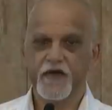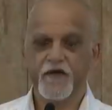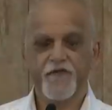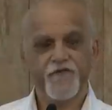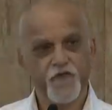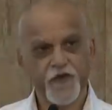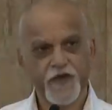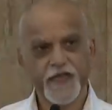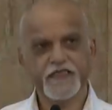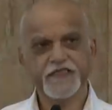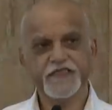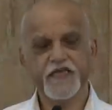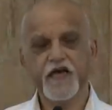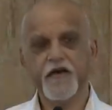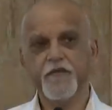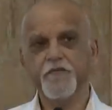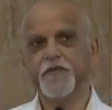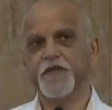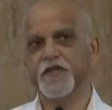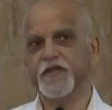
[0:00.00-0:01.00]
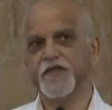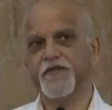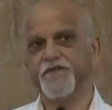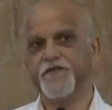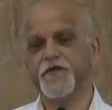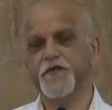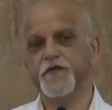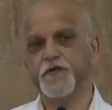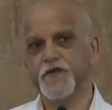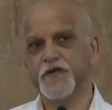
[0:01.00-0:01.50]
For example,
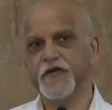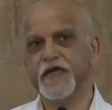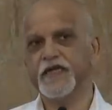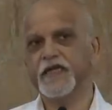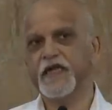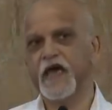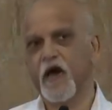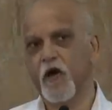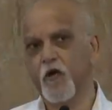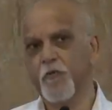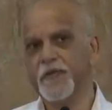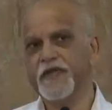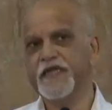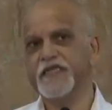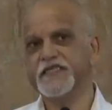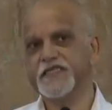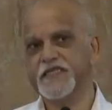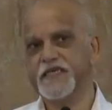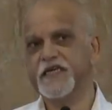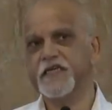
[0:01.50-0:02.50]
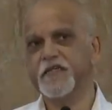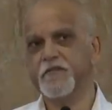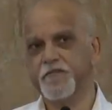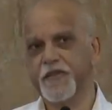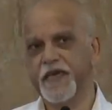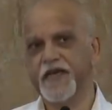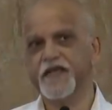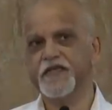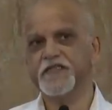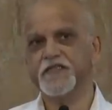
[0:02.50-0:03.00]
if you look at how many single
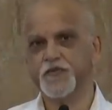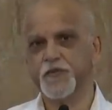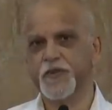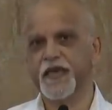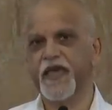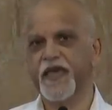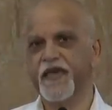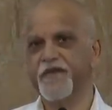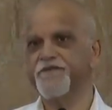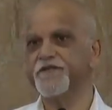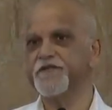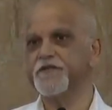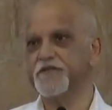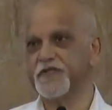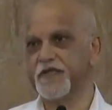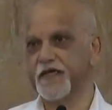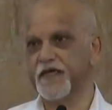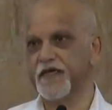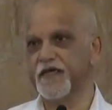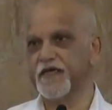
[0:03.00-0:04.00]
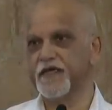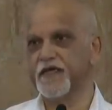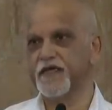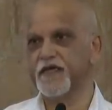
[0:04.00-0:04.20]
parents we have today,